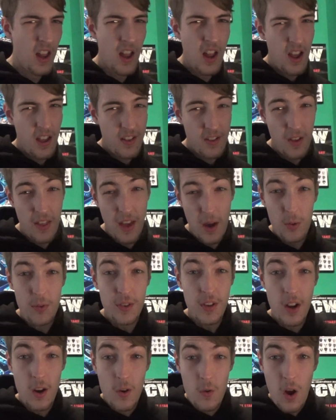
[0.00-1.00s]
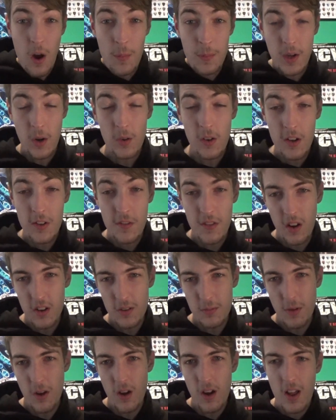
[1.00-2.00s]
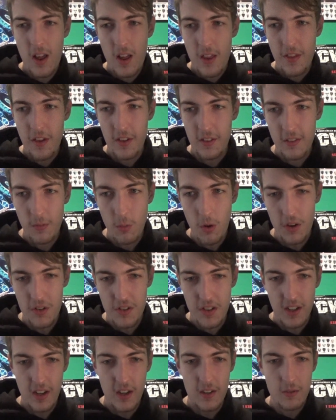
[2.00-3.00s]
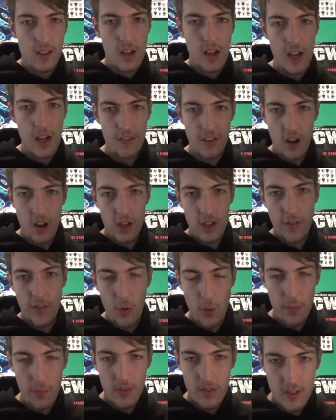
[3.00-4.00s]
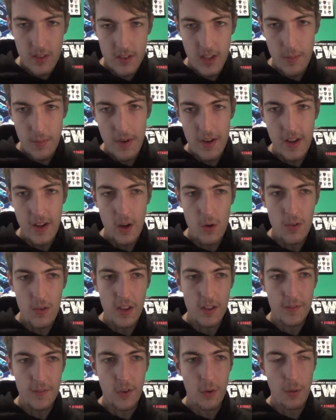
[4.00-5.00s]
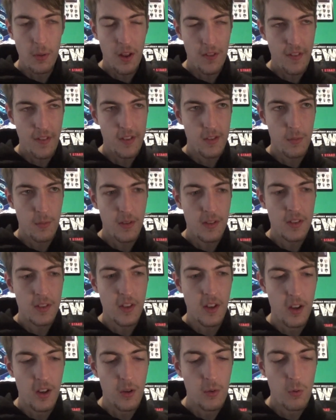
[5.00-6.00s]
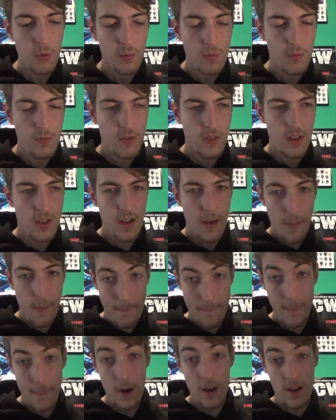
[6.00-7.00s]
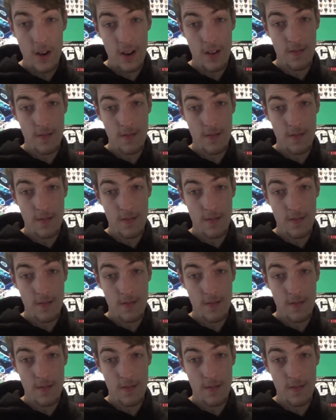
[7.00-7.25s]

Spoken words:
So that'll do. I'm Golden Ninja Vlogspot. Thanks for watching, and leave a like if you want to see me do this for Plants vs Zombies 2. Bye.